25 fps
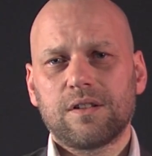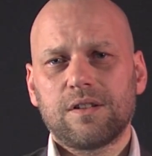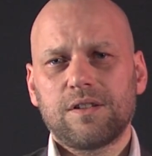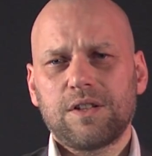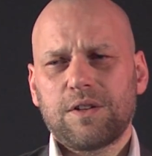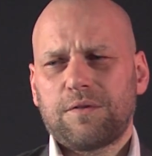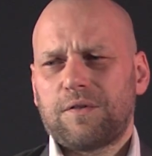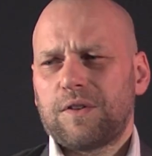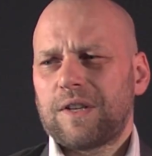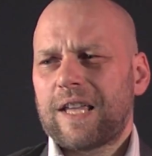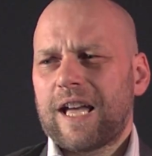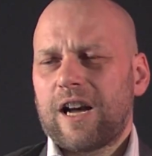
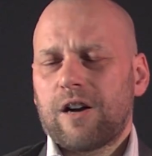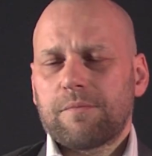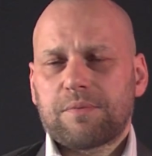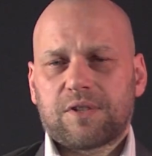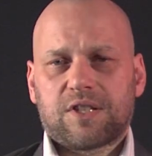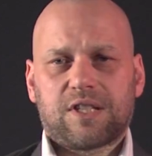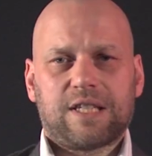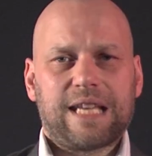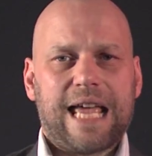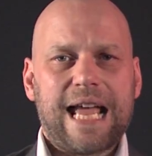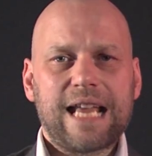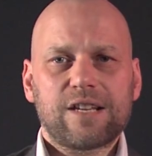If you get
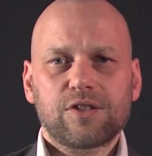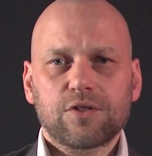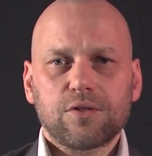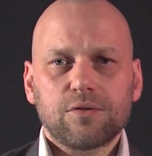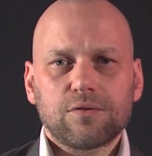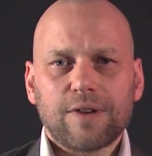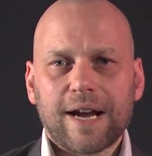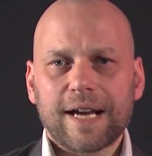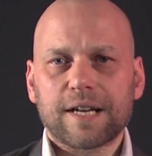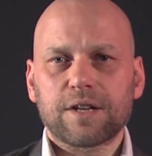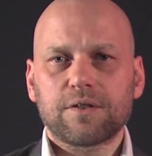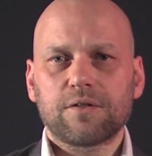upset
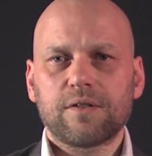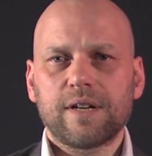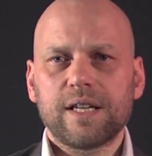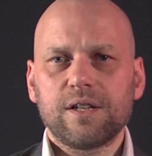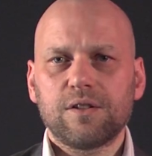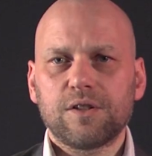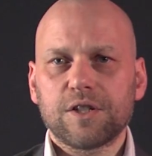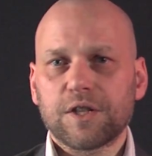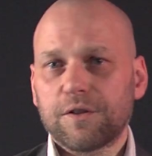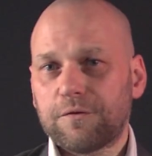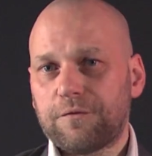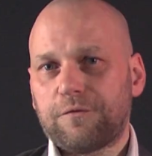or angry
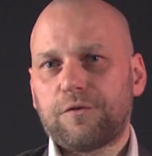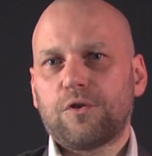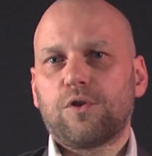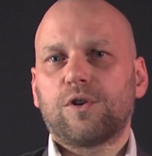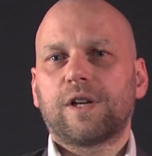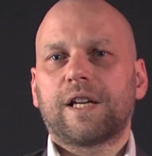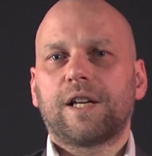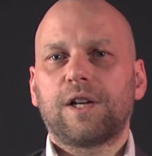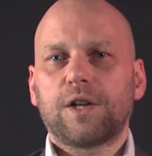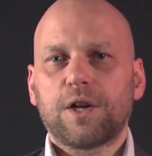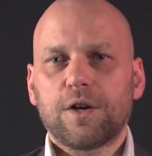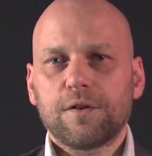or you
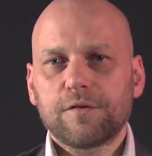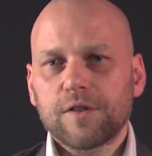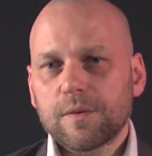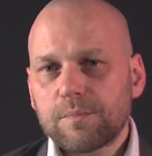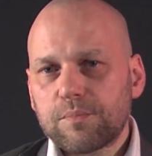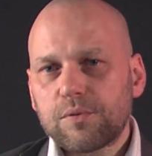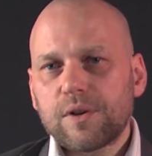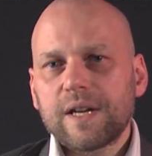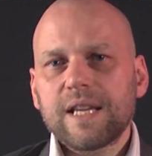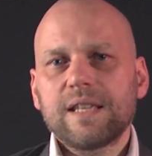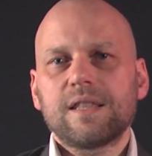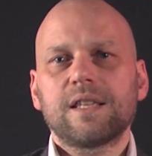fall in love, your
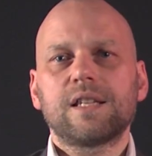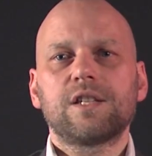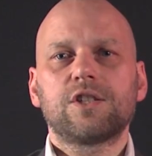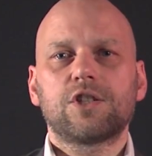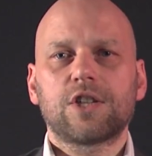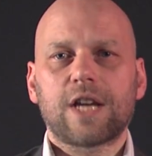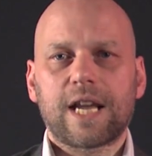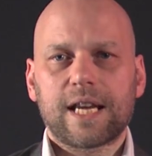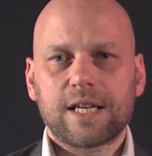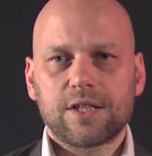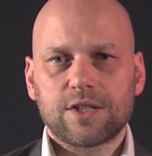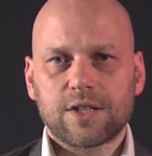breathing
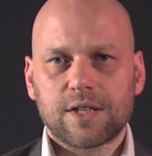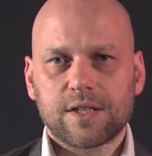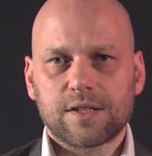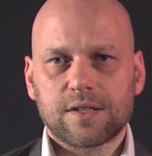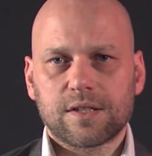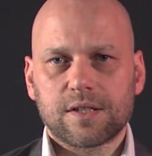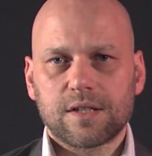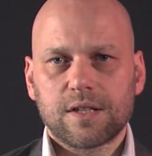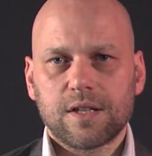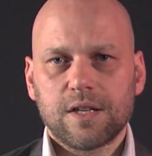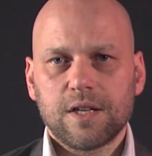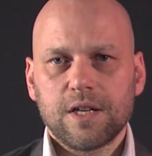
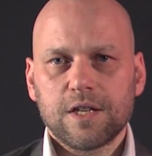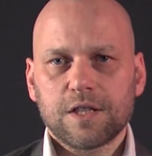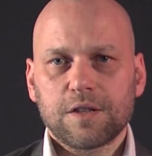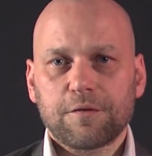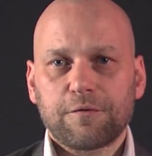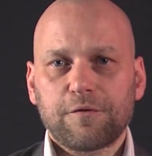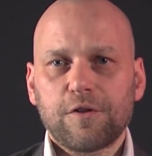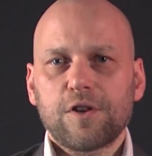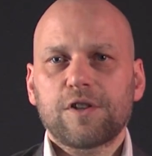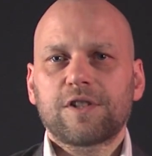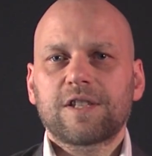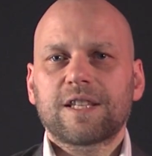changes. The
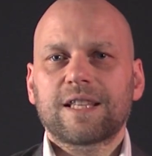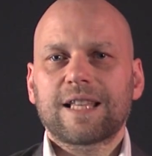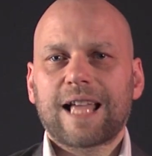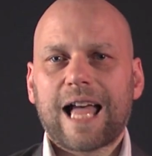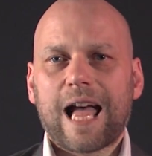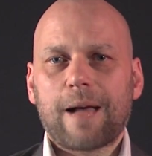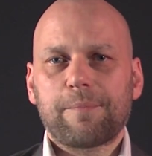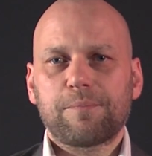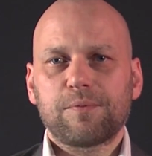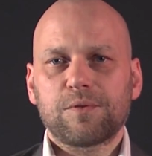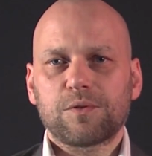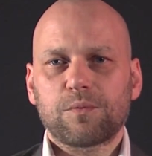first thing that
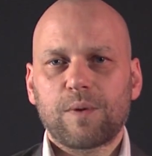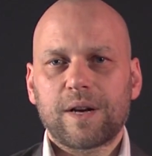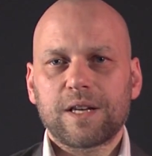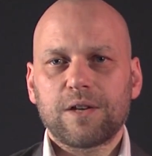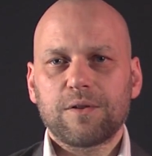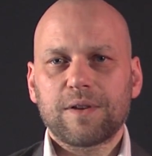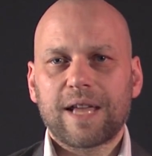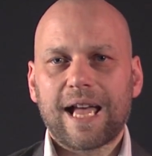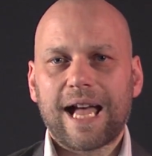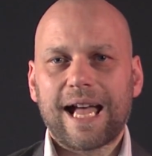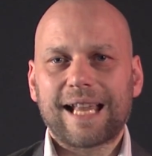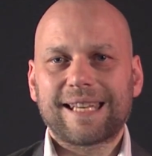happens when
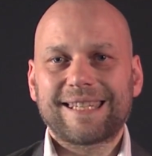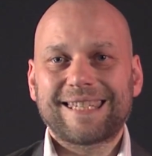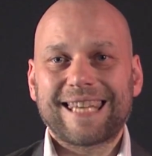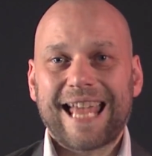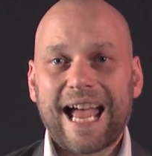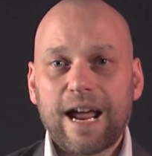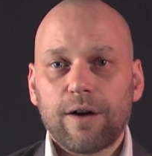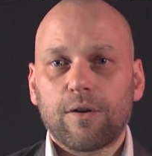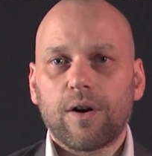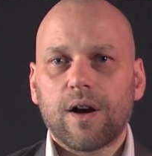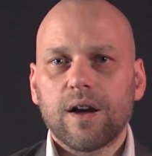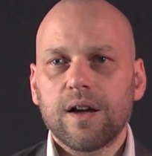you get a
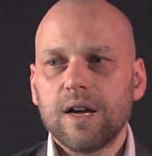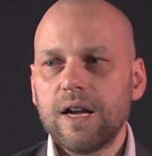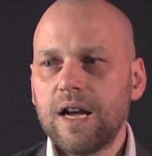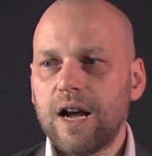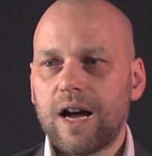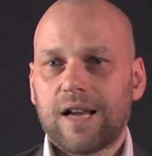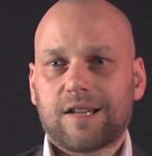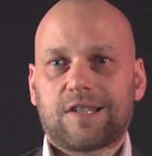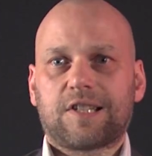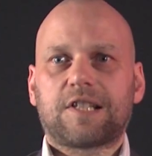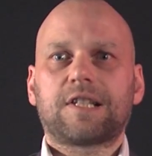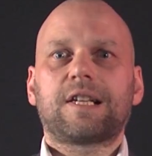terror,
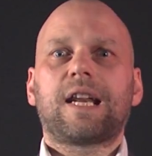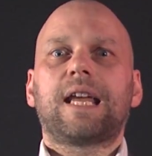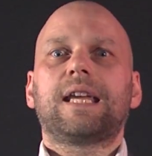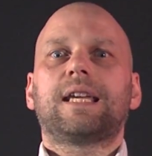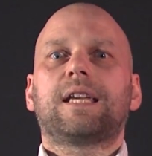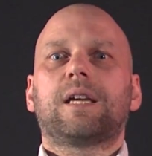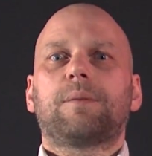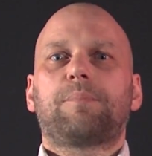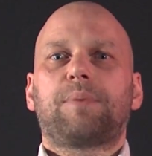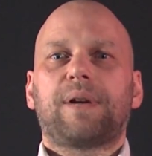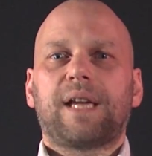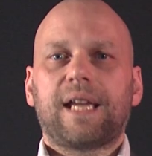a
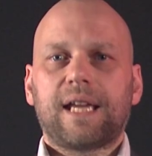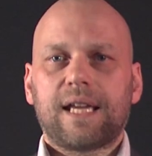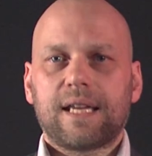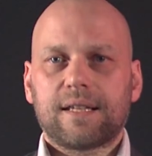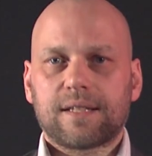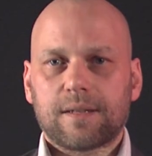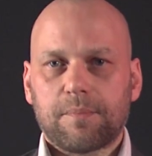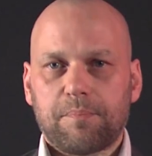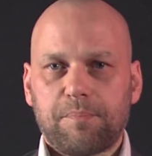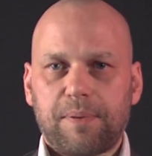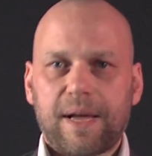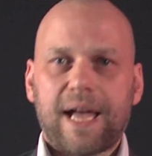snake
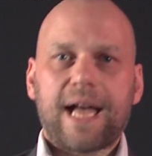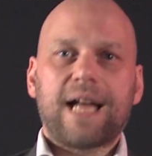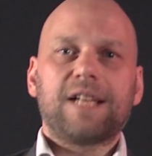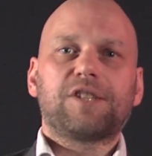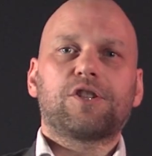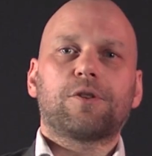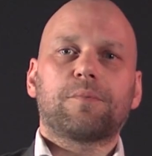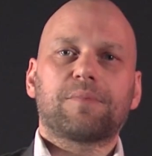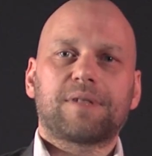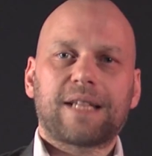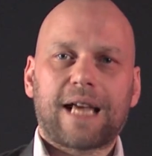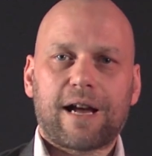appears, a bear
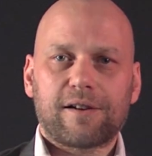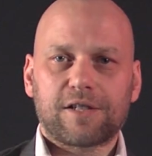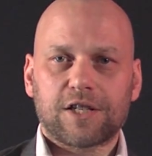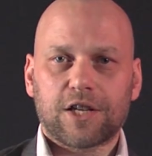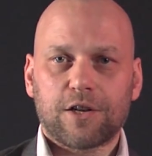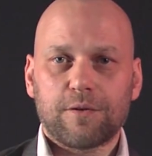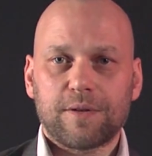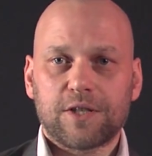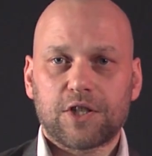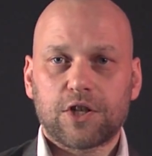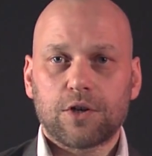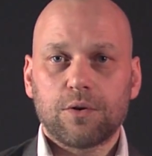jumps out
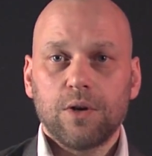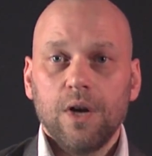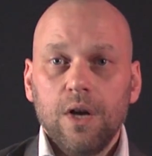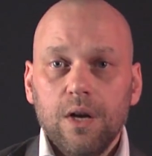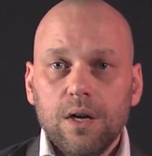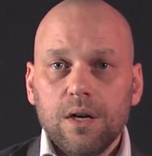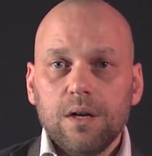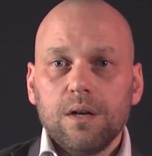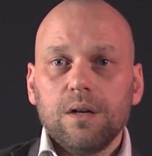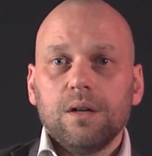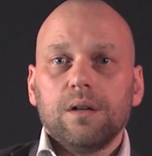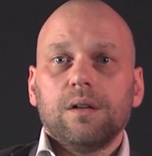at you, is
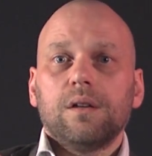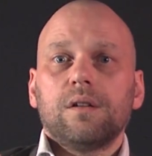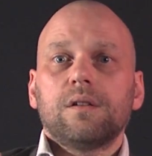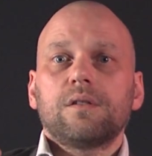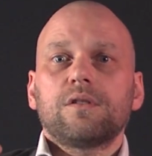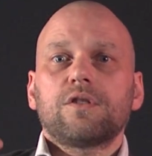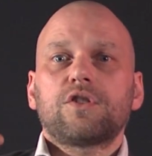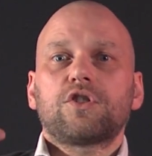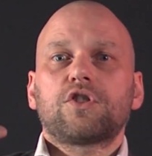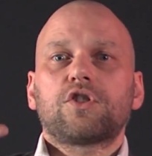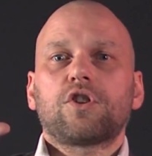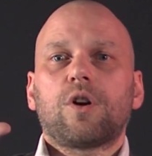you
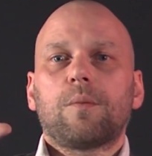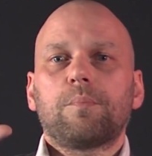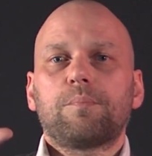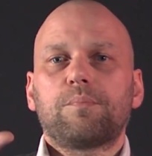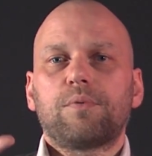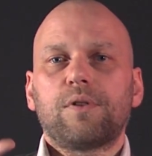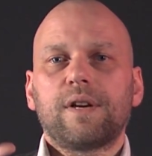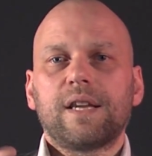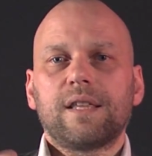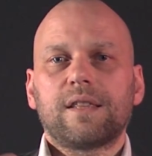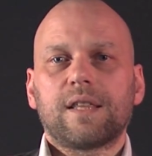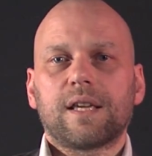stop
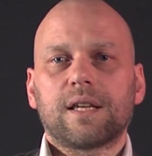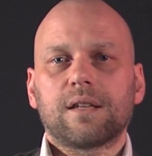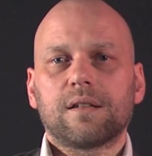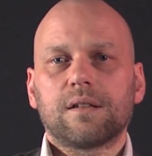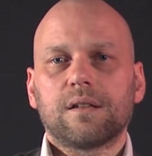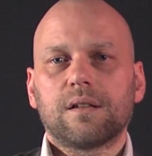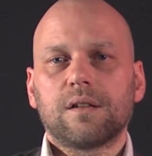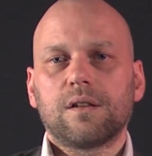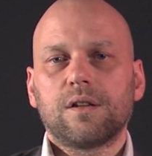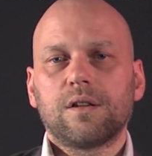breathing.